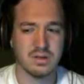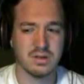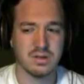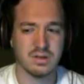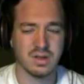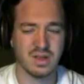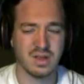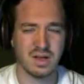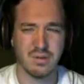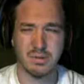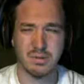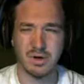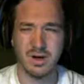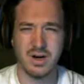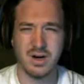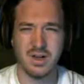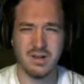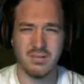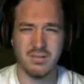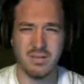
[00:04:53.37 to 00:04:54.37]
A
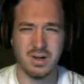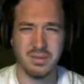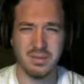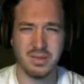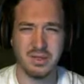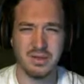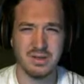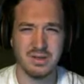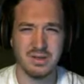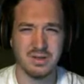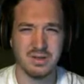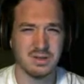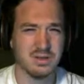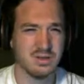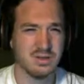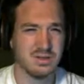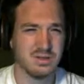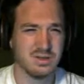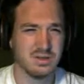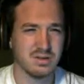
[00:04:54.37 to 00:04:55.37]
library, maybe?
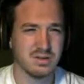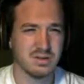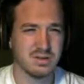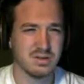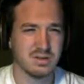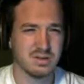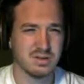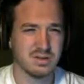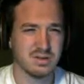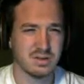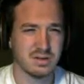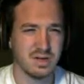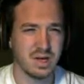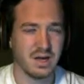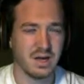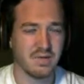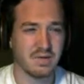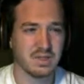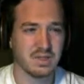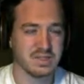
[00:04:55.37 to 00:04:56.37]
I
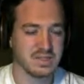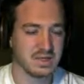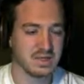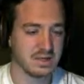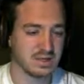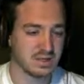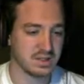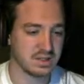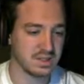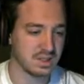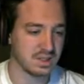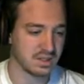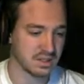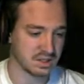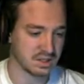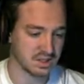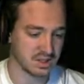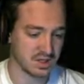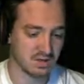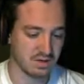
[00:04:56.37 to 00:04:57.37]
haven't exactly checked the
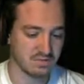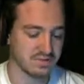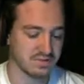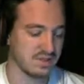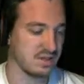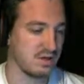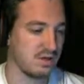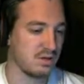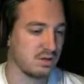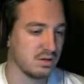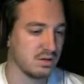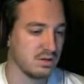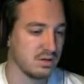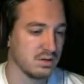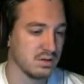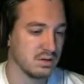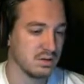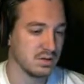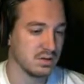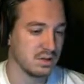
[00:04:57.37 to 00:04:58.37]
shelves at all,
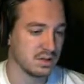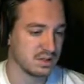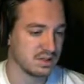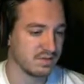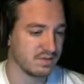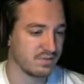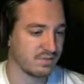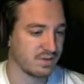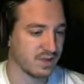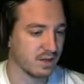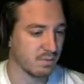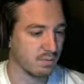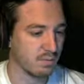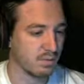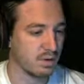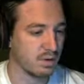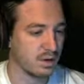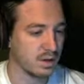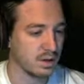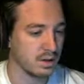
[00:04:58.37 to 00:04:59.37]
except for that
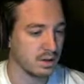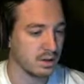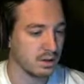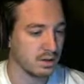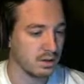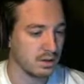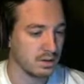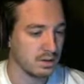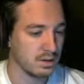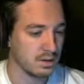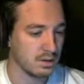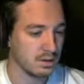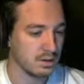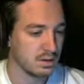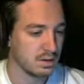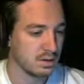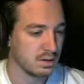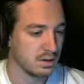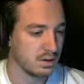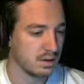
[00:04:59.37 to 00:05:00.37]
one.
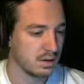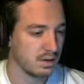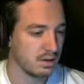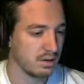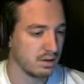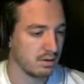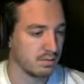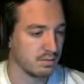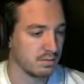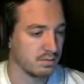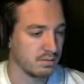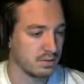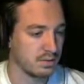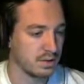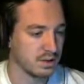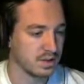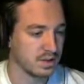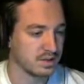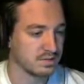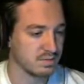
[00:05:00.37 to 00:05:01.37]
I don't know.
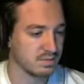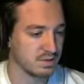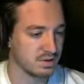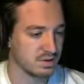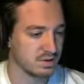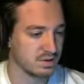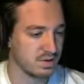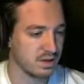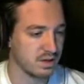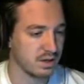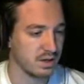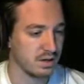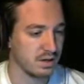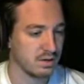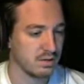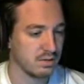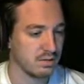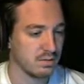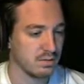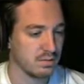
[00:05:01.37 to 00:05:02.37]
I guess we could try.
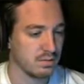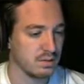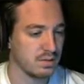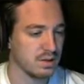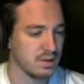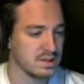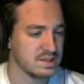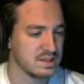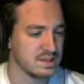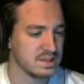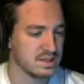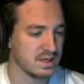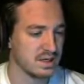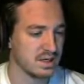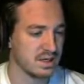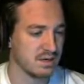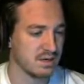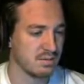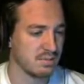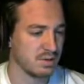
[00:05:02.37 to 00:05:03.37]
What did he
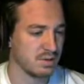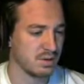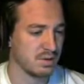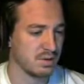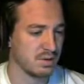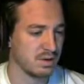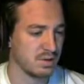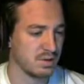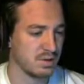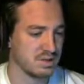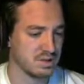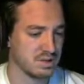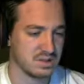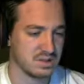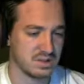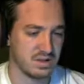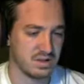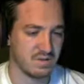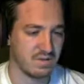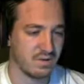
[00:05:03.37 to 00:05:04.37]
say, by the way? Just
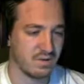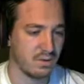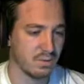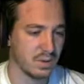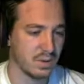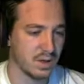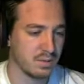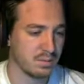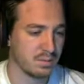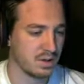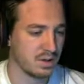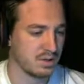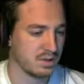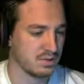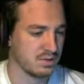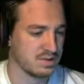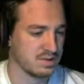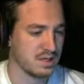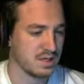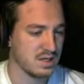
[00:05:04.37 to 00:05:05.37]
a few wine
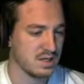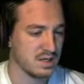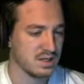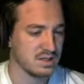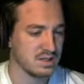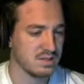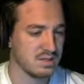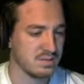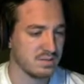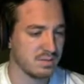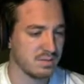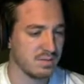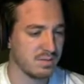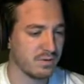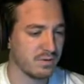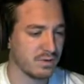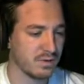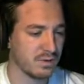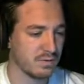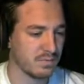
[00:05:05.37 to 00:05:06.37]
bottles. They seem to be
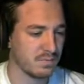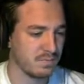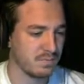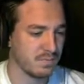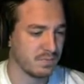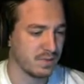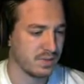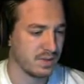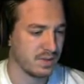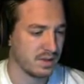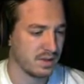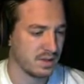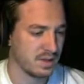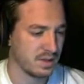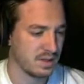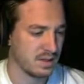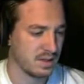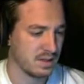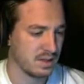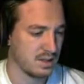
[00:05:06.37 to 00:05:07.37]
full.
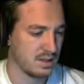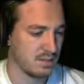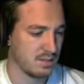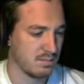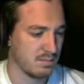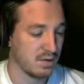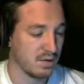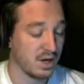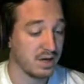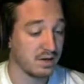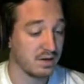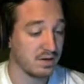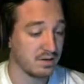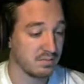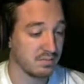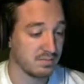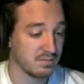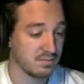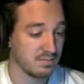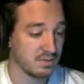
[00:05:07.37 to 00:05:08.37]
Brandy.
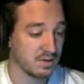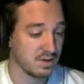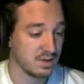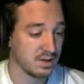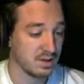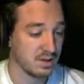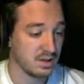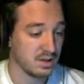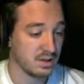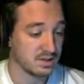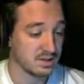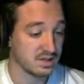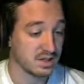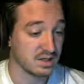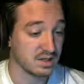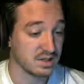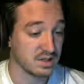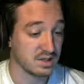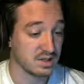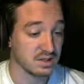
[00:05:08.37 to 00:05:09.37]
It's
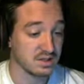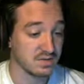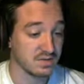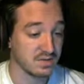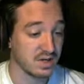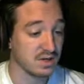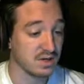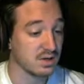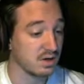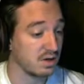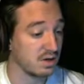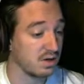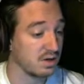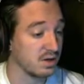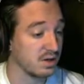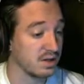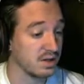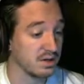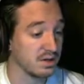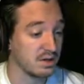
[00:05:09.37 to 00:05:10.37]
got tons of alcohol on
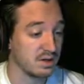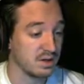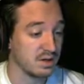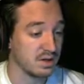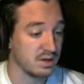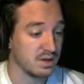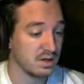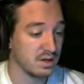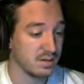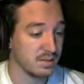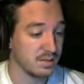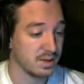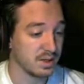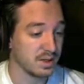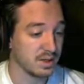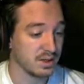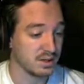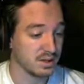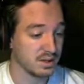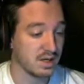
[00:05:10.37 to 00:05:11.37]
it. I might
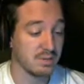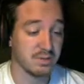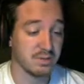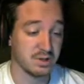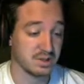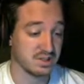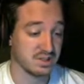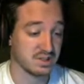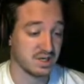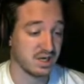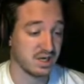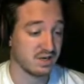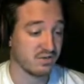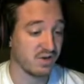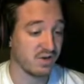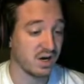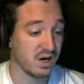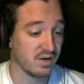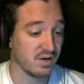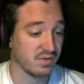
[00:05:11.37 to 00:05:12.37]
get, I might just catch
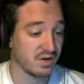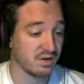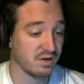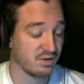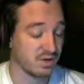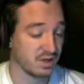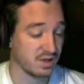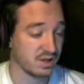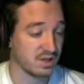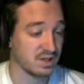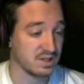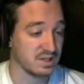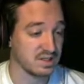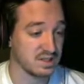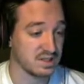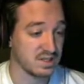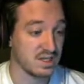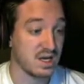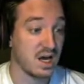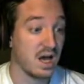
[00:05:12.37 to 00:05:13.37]
fire if I drink this.
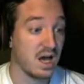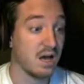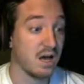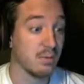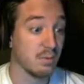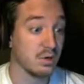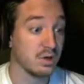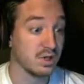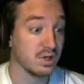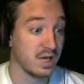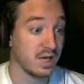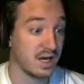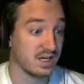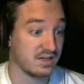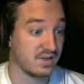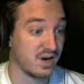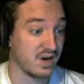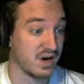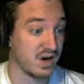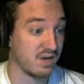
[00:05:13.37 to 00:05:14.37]
I would catch
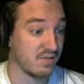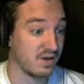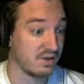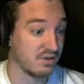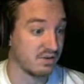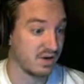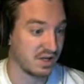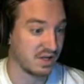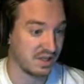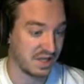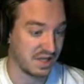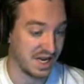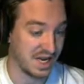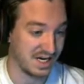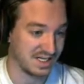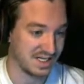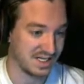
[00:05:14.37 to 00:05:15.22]
fire if I drank that.